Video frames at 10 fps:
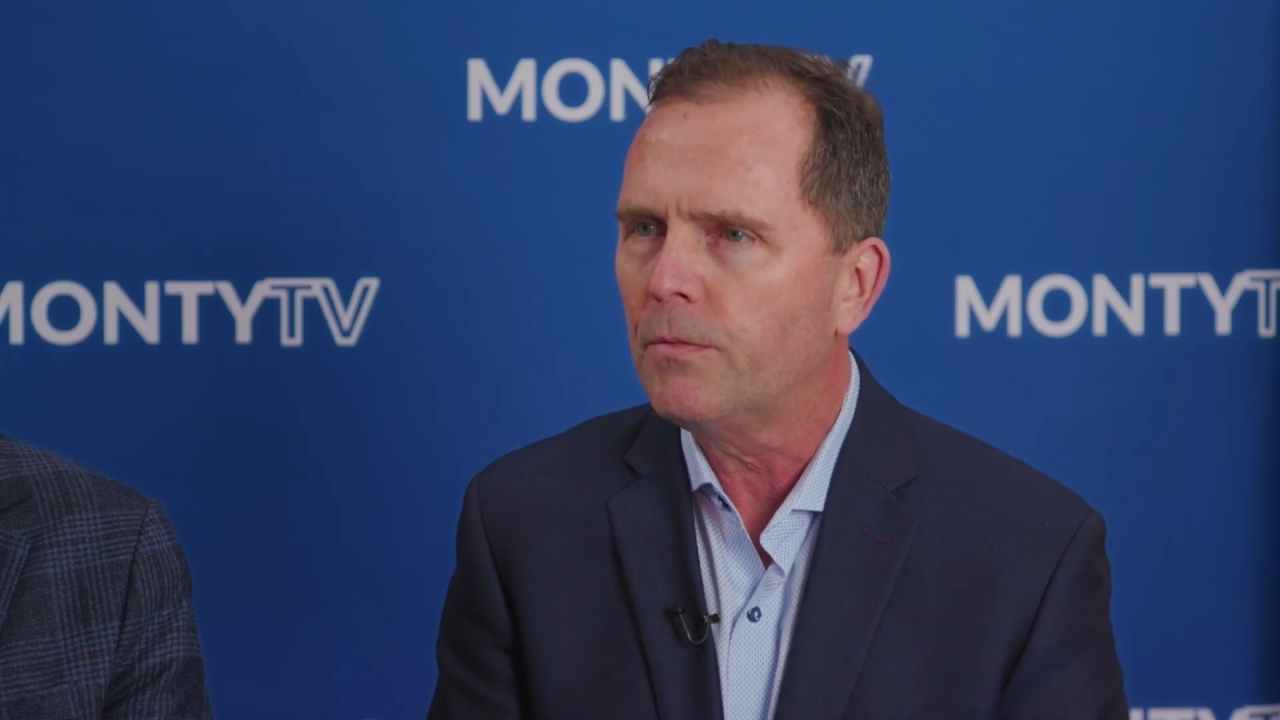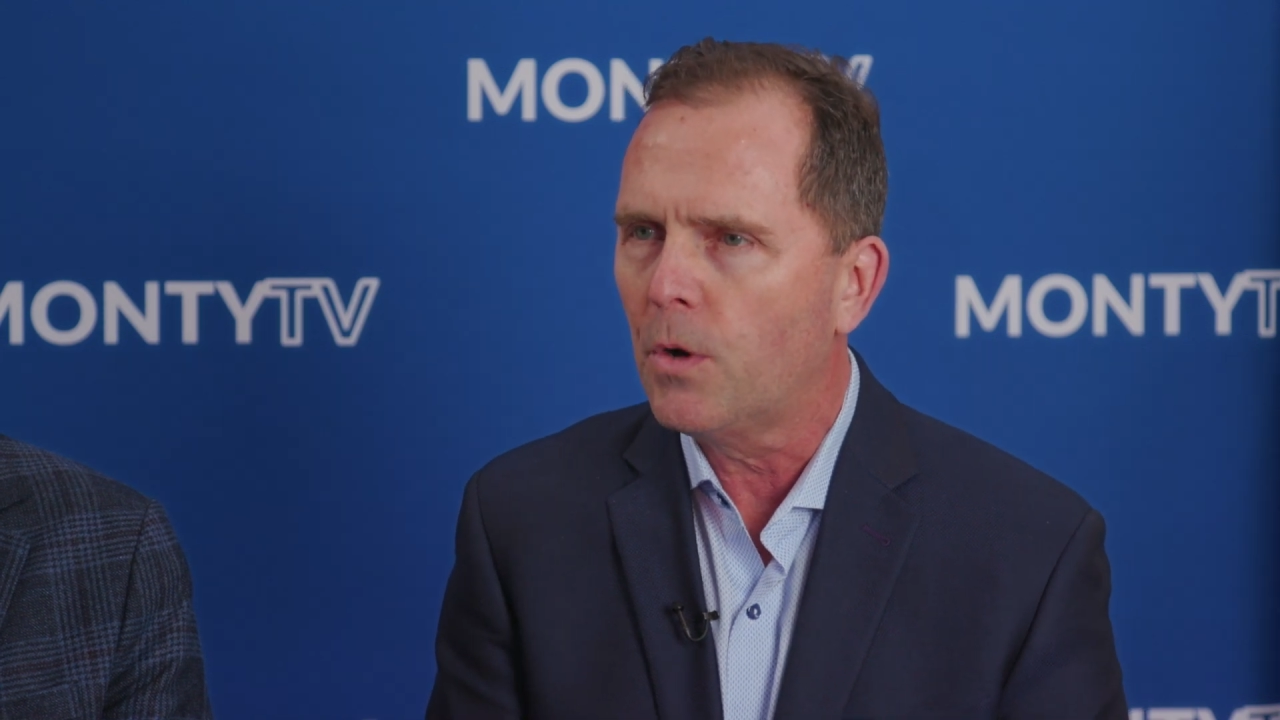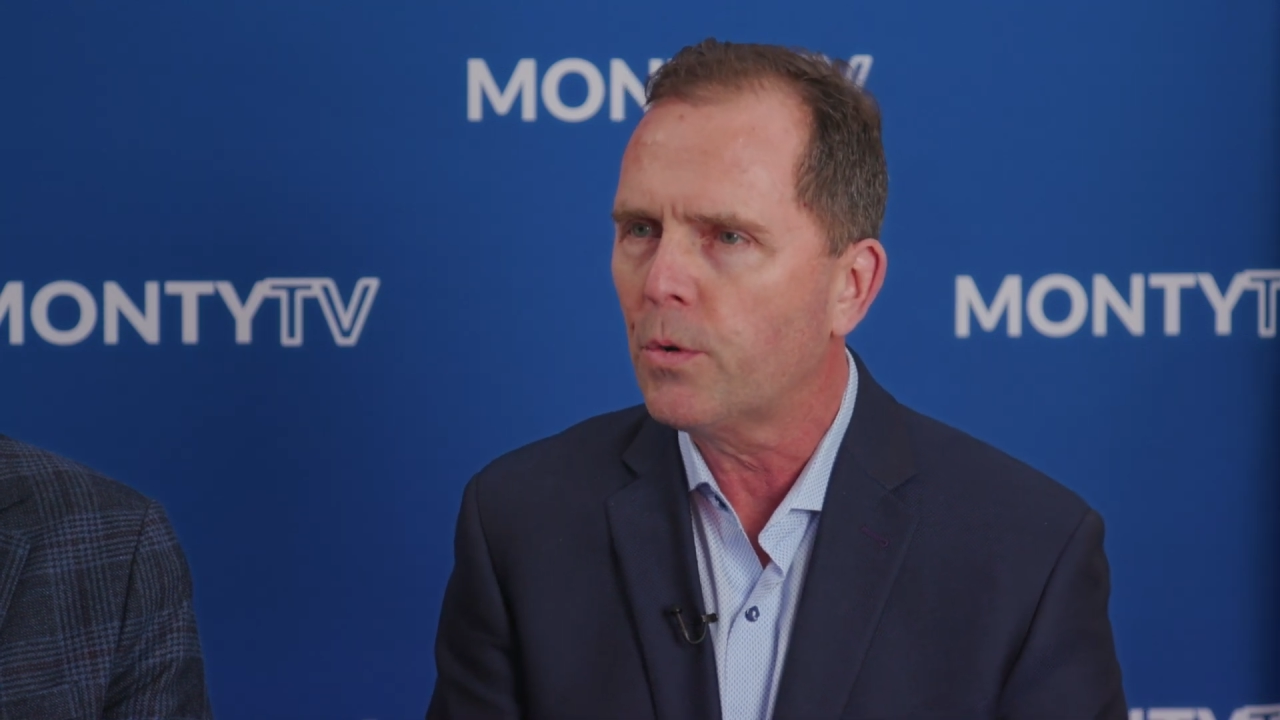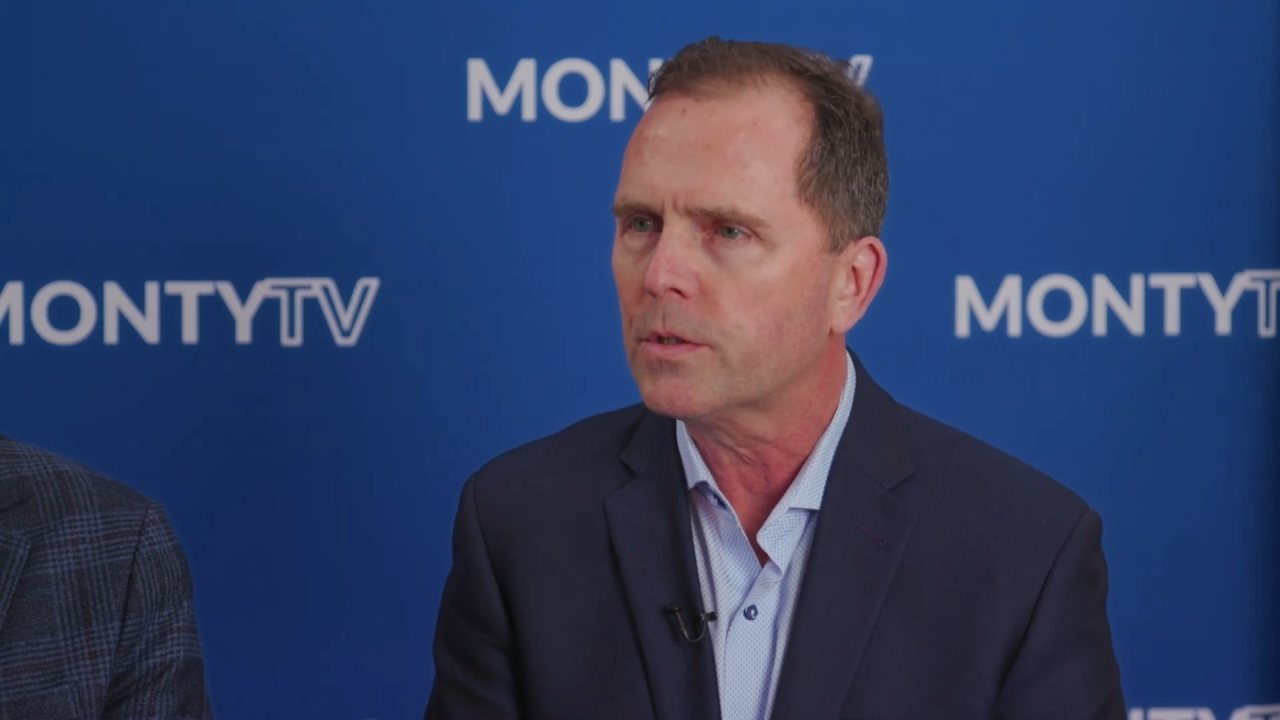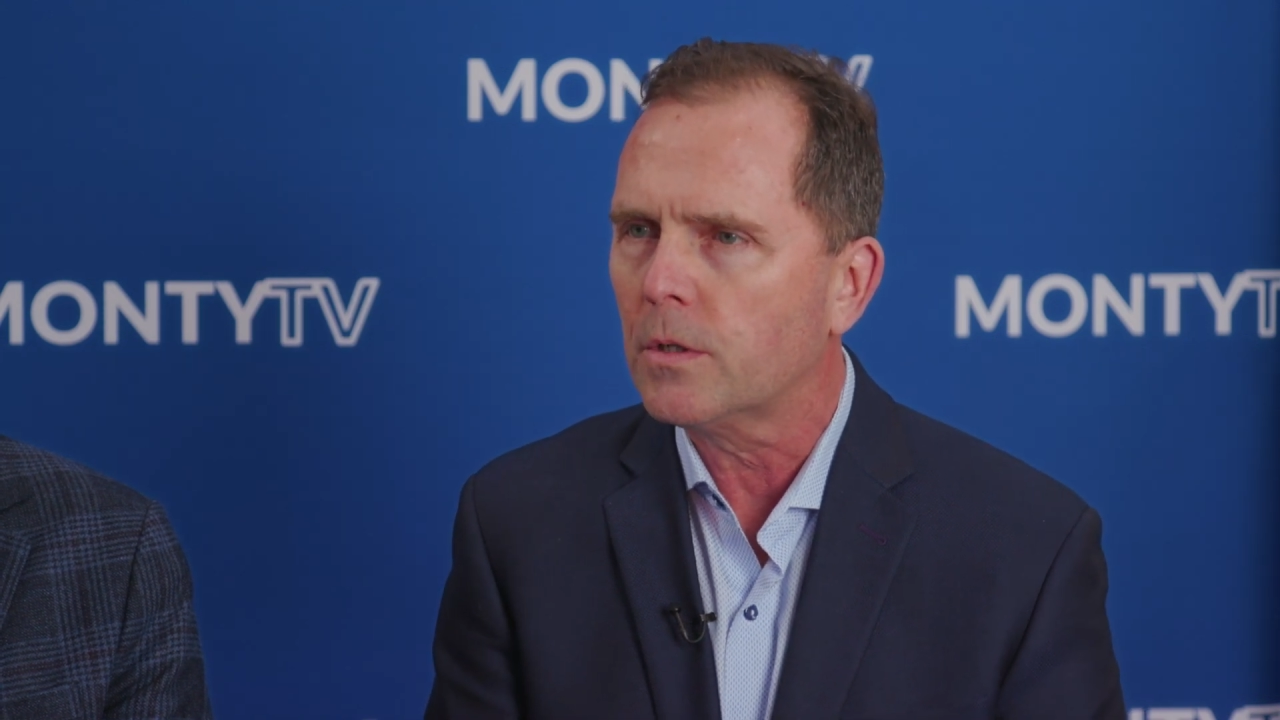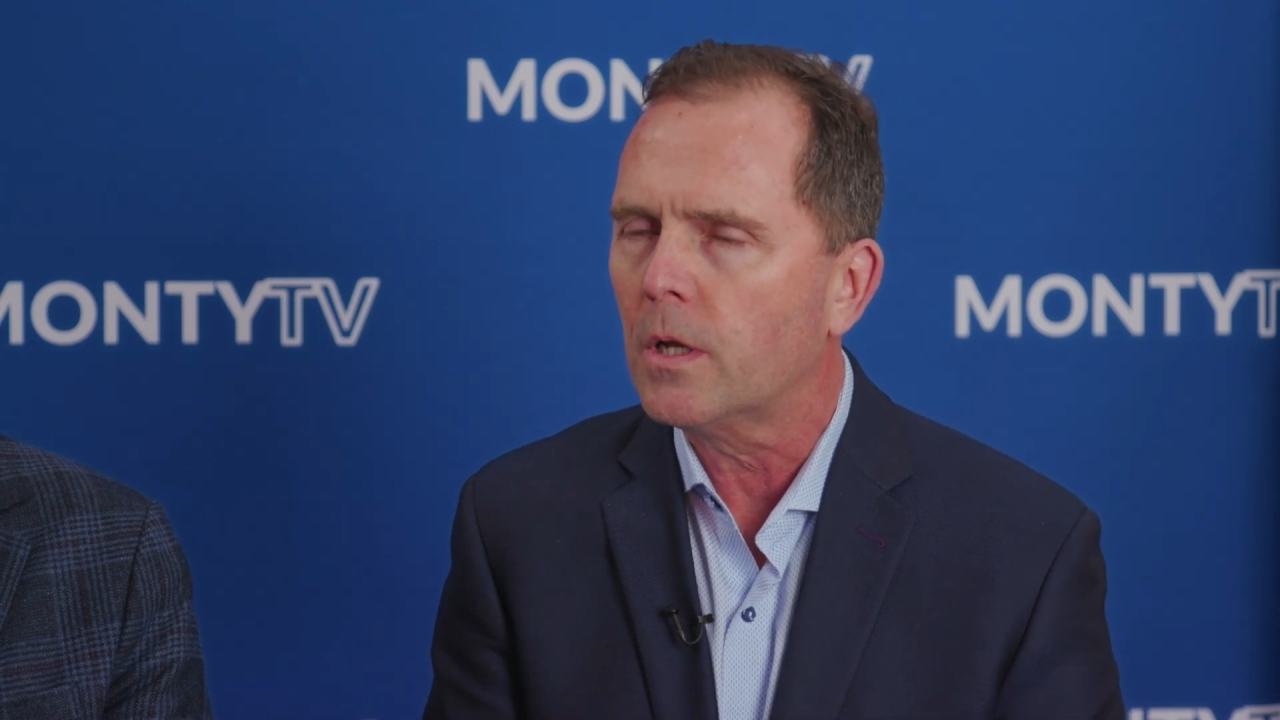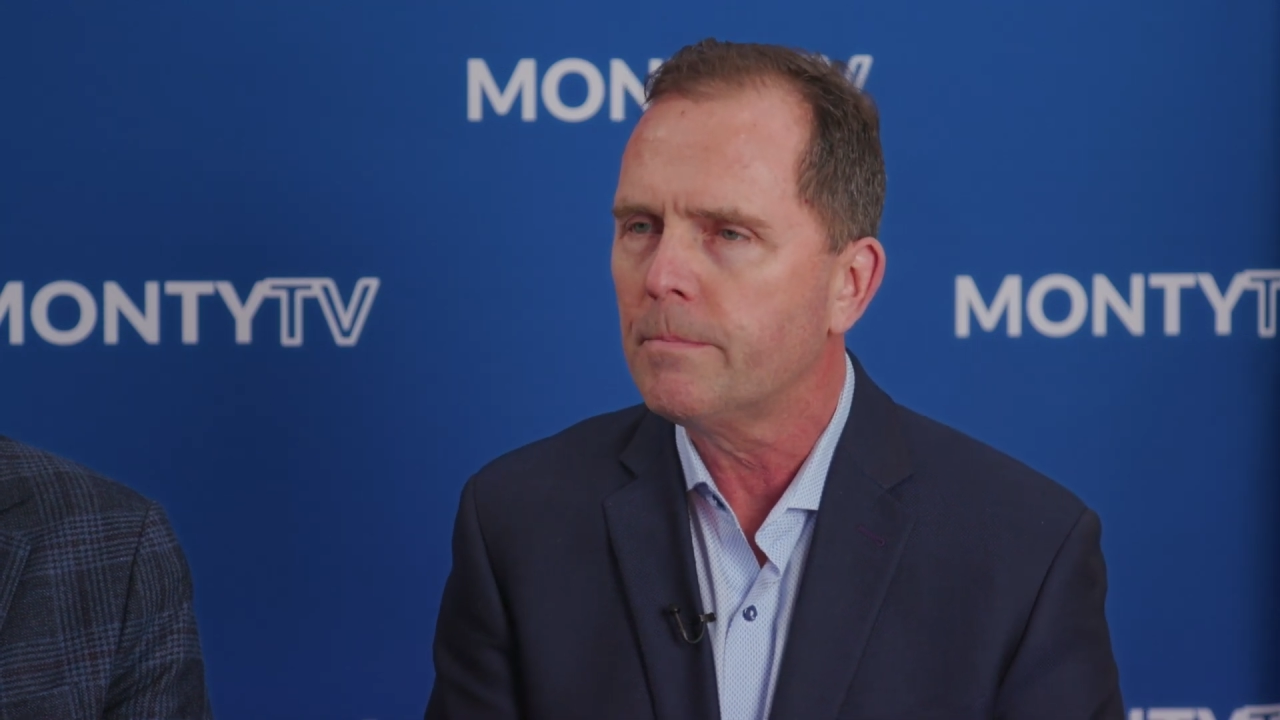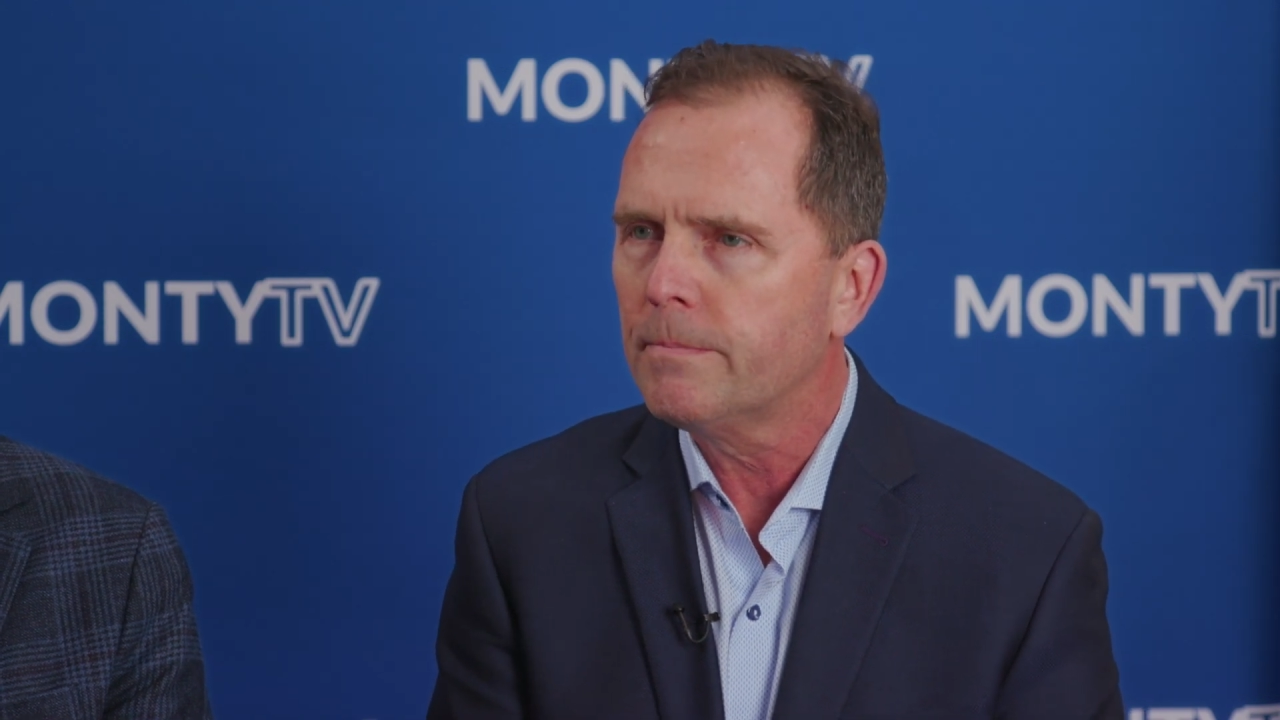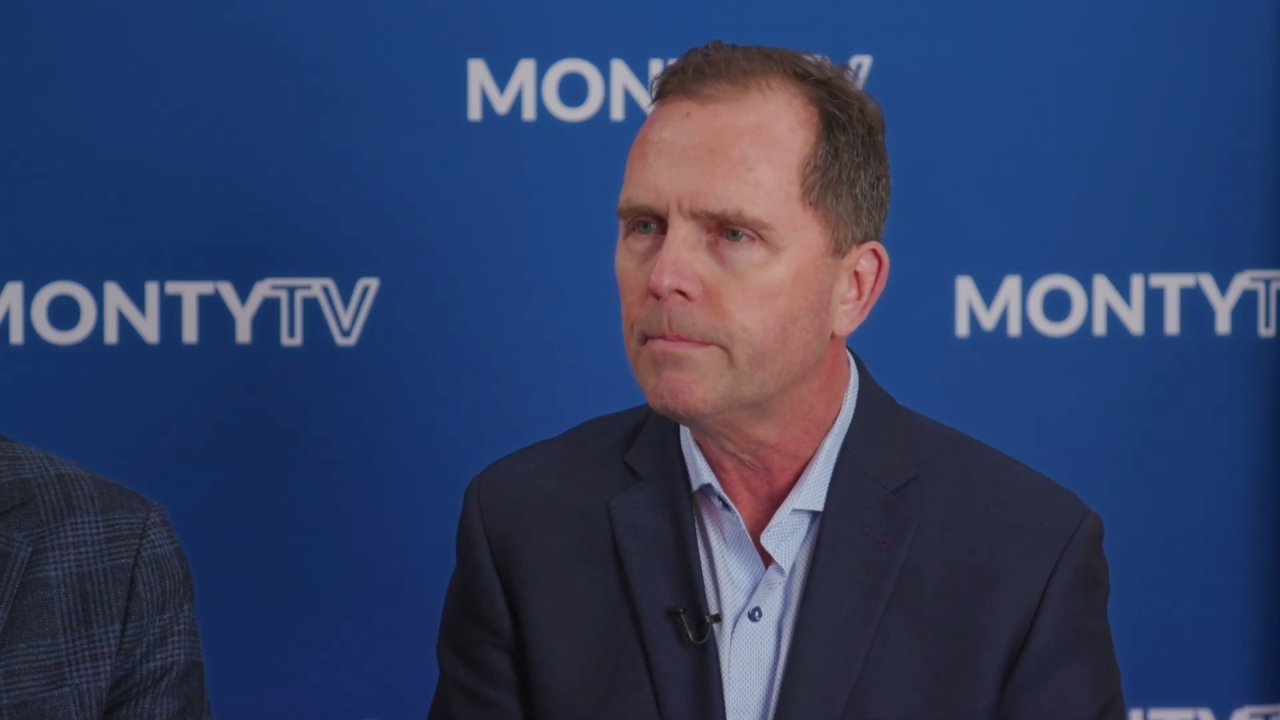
focused on.